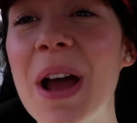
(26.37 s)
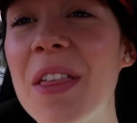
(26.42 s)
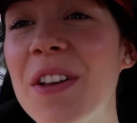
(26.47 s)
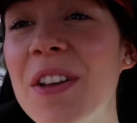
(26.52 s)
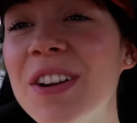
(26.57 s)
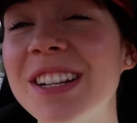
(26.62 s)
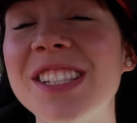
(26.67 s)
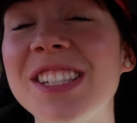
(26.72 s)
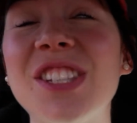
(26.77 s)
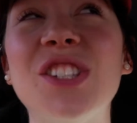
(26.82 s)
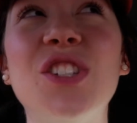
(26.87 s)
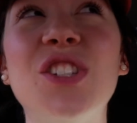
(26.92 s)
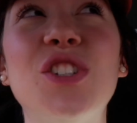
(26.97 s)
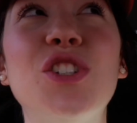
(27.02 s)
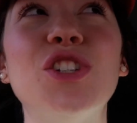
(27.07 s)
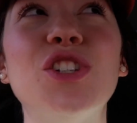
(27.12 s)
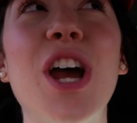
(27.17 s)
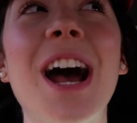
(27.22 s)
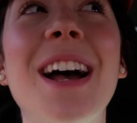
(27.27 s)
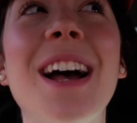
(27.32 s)
the weather is
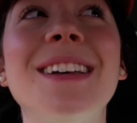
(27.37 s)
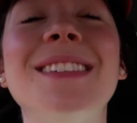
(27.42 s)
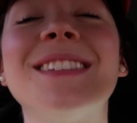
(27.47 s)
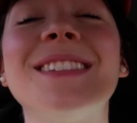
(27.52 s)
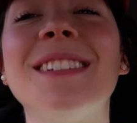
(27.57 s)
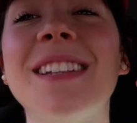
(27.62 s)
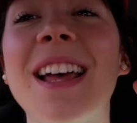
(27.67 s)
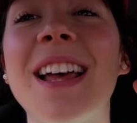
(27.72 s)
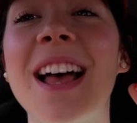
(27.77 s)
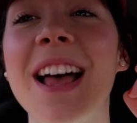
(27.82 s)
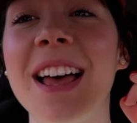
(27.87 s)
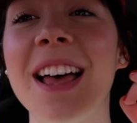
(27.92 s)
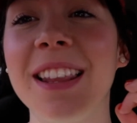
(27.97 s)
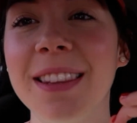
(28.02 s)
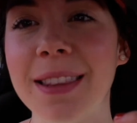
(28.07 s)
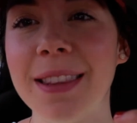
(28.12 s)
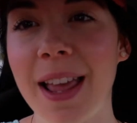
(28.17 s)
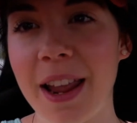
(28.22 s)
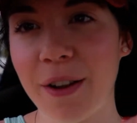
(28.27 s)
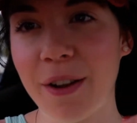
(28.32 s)
just
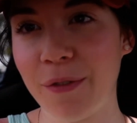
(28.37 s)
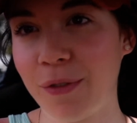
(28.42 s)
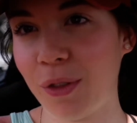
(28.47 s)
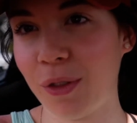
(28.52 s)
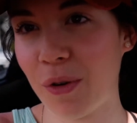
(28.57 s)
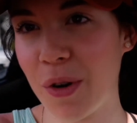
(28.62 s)
like